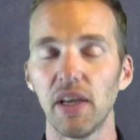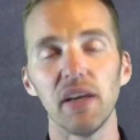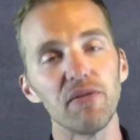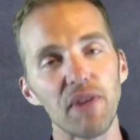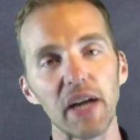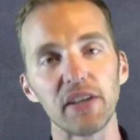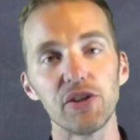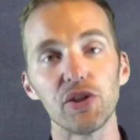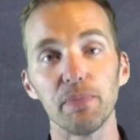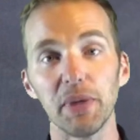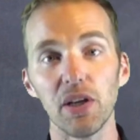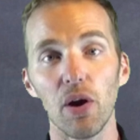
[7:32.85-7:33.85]
In fact, it
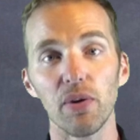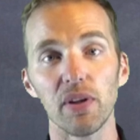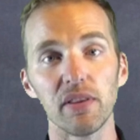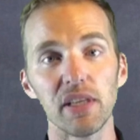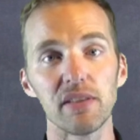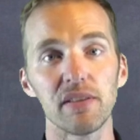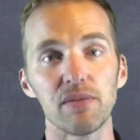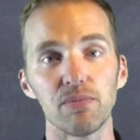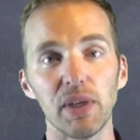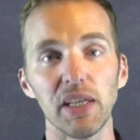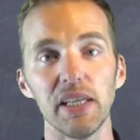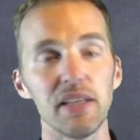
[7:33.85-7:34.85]
should be noted this
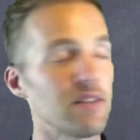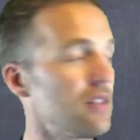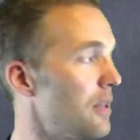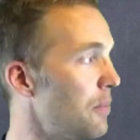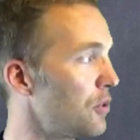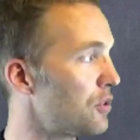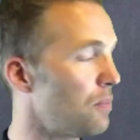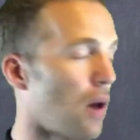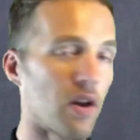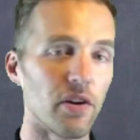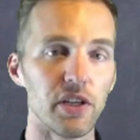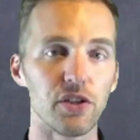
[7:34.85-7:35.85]
really isn't the most
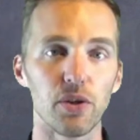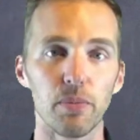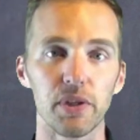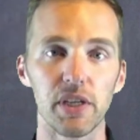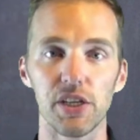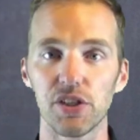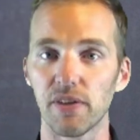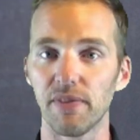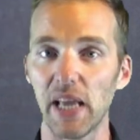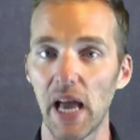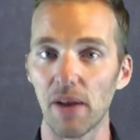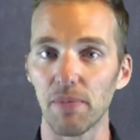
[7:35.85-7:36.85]
modern interpretation of
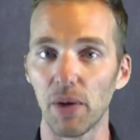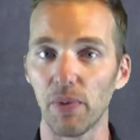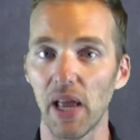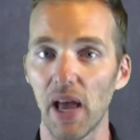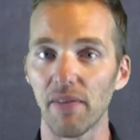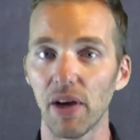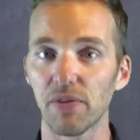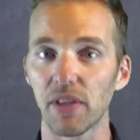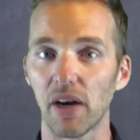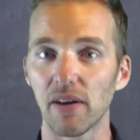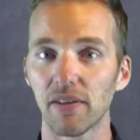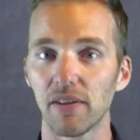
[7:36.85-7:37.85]
the atom that we have out
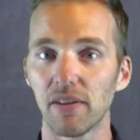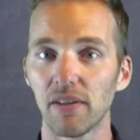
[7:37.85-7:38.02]
there.